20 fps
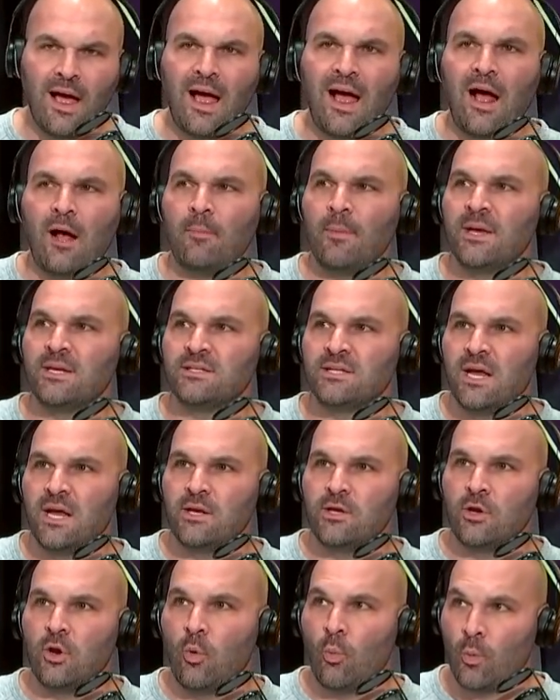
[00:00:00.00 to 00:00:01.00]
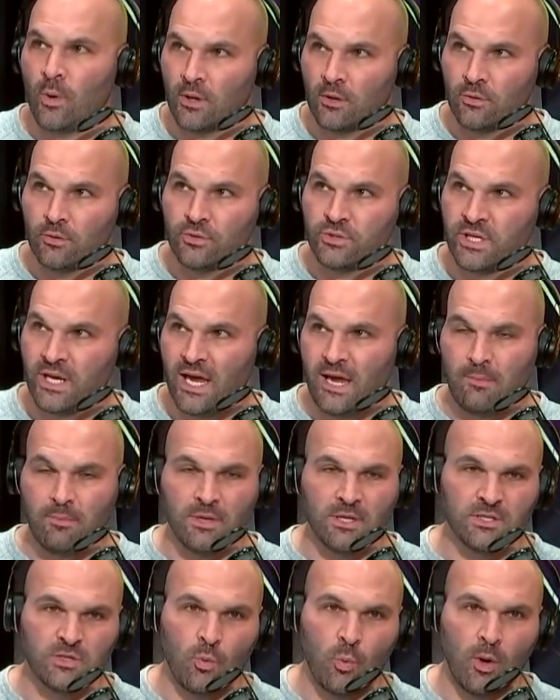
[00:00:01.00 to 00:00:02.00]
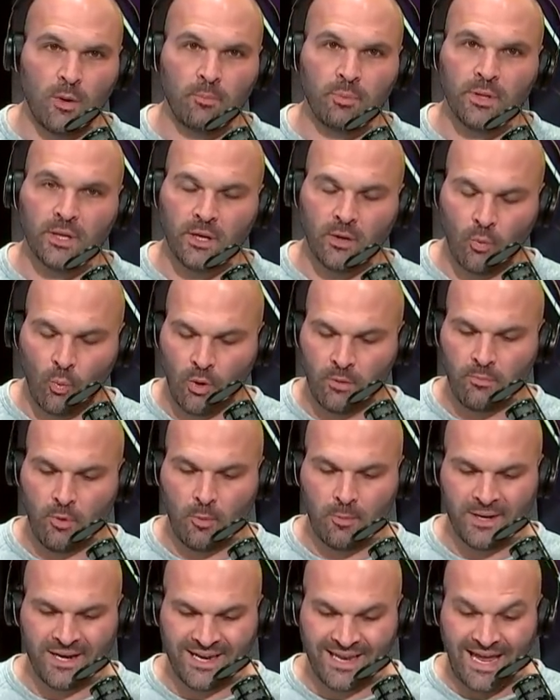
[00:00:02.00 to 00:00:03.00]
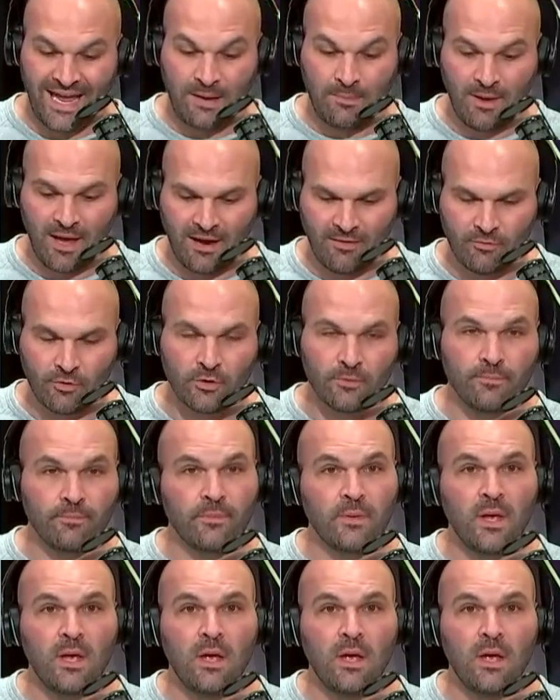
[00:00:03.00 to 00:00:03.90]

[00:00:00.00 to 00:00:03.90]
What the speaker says: I'll maintain you don't win or lose a game because of one player, one moment in the game ever.